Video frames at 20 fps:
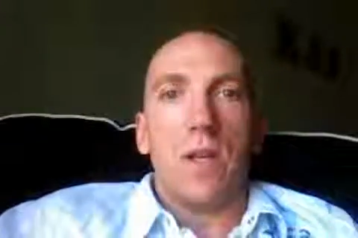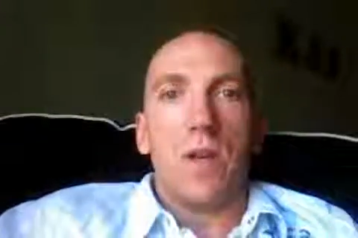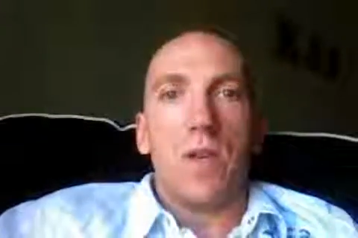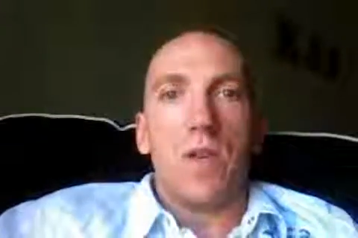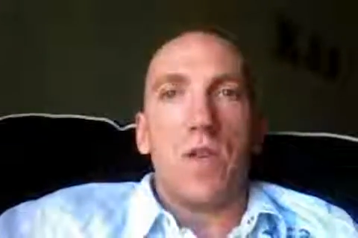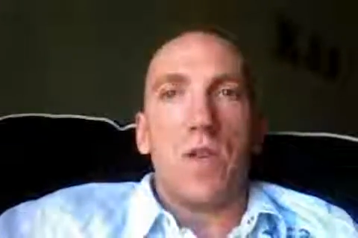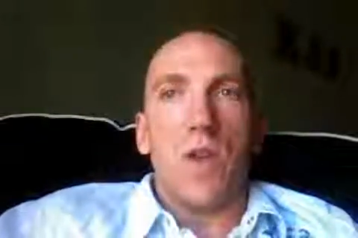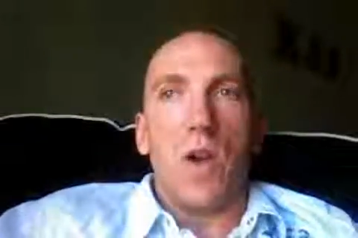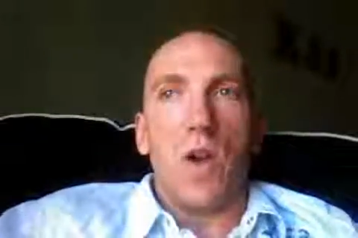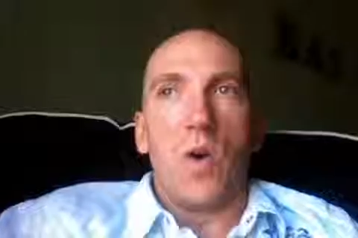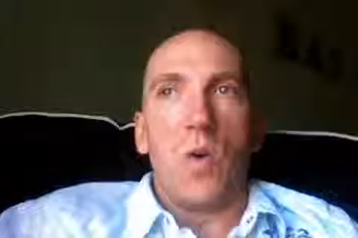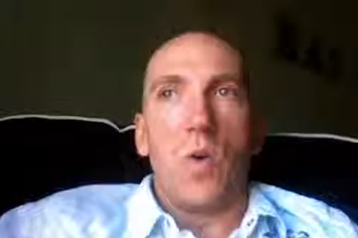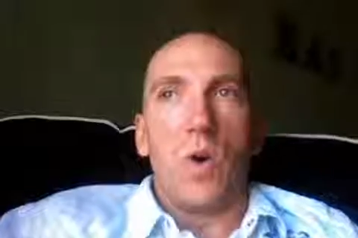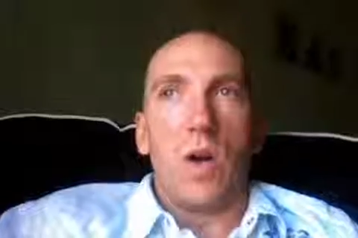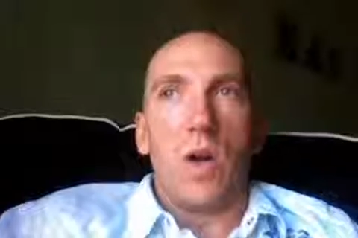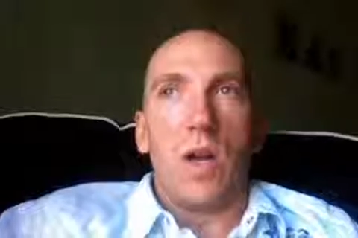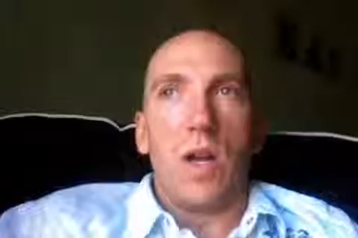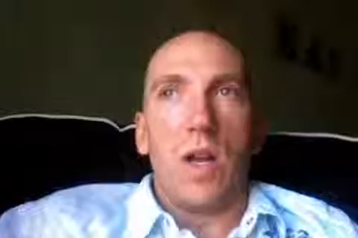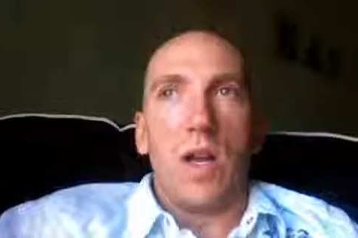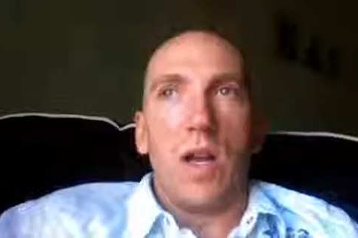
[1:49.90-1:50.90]

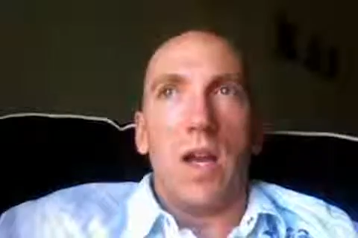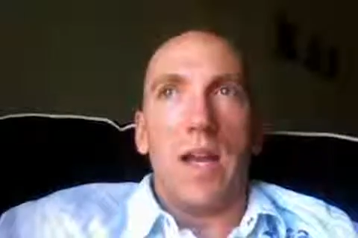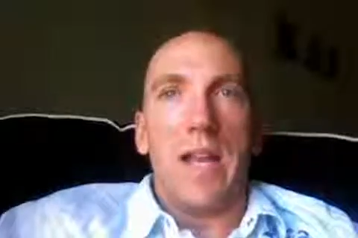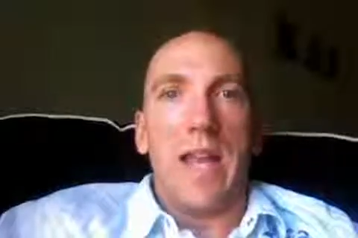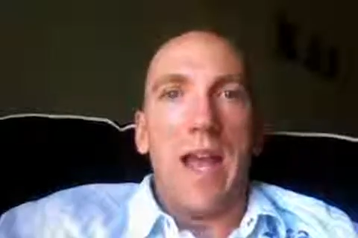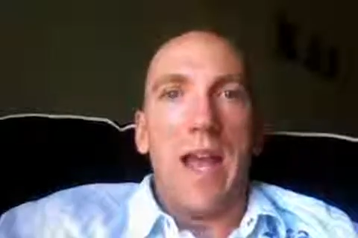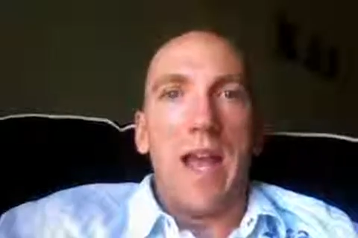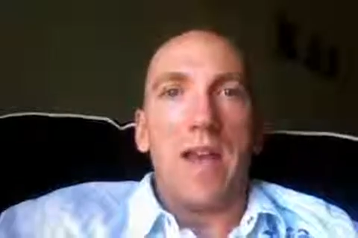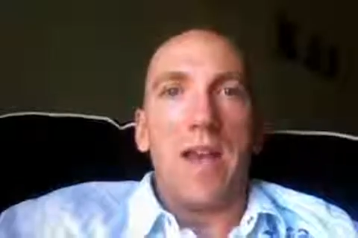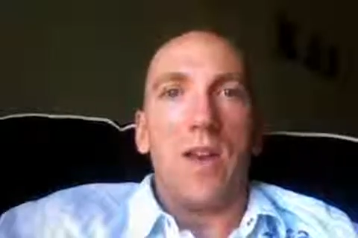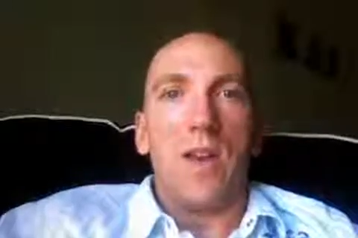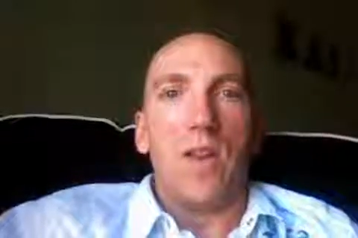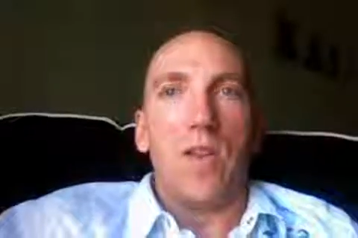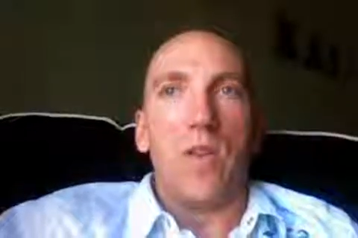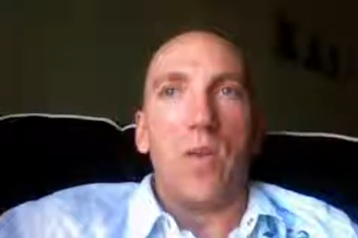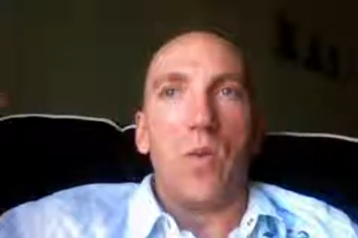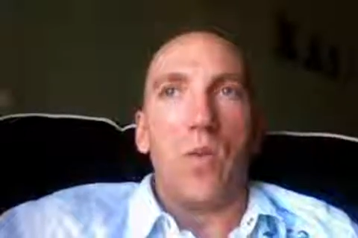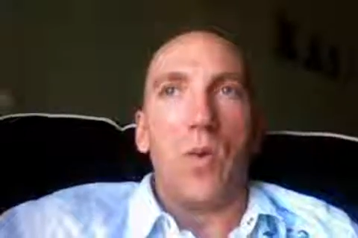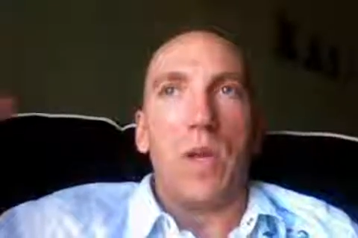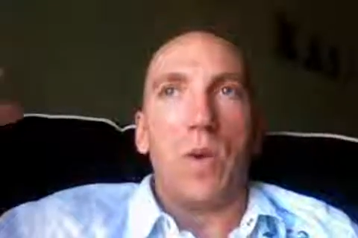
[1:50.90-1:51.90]
So again,
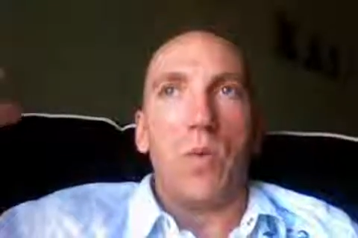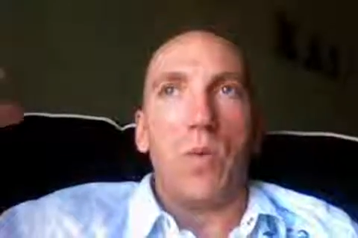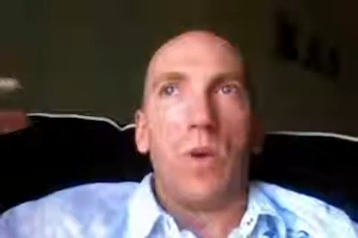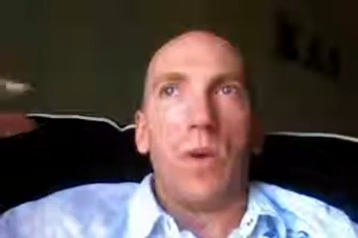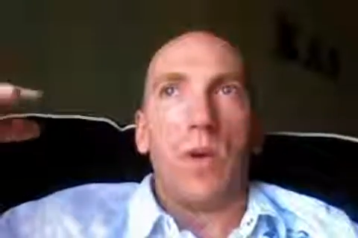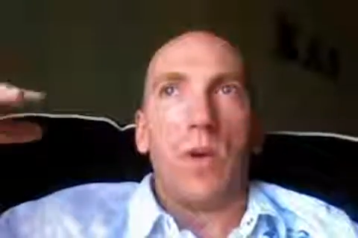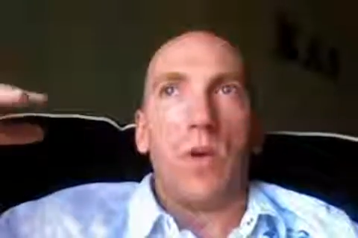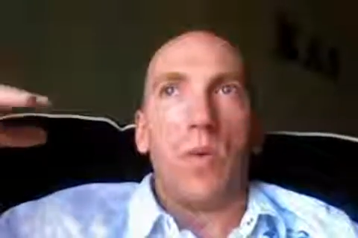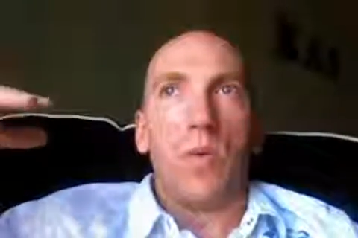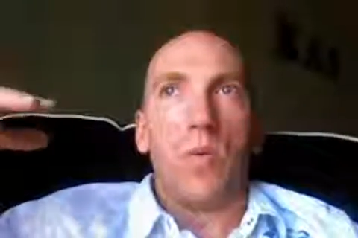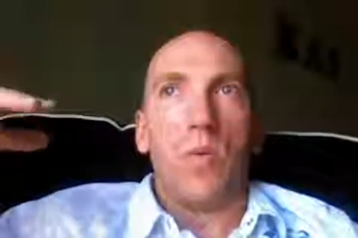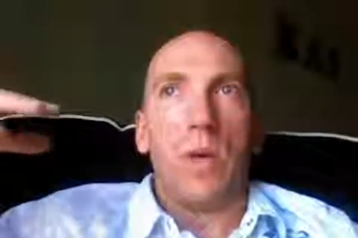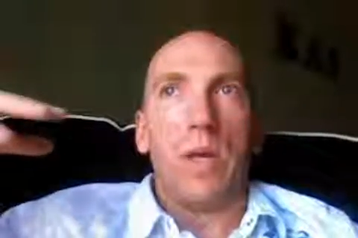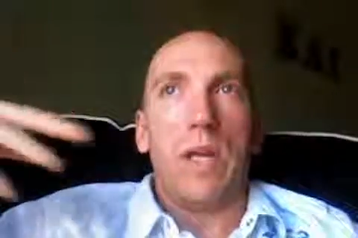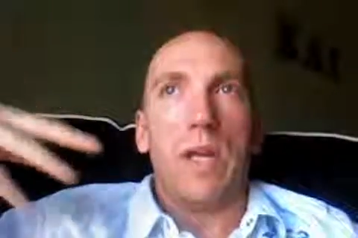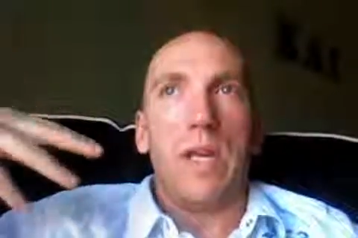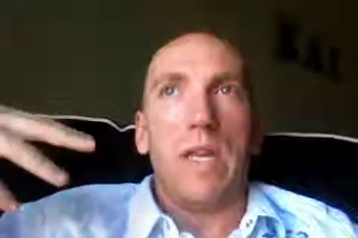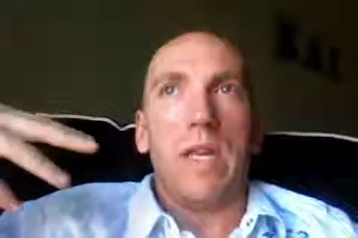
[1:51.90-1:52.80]
we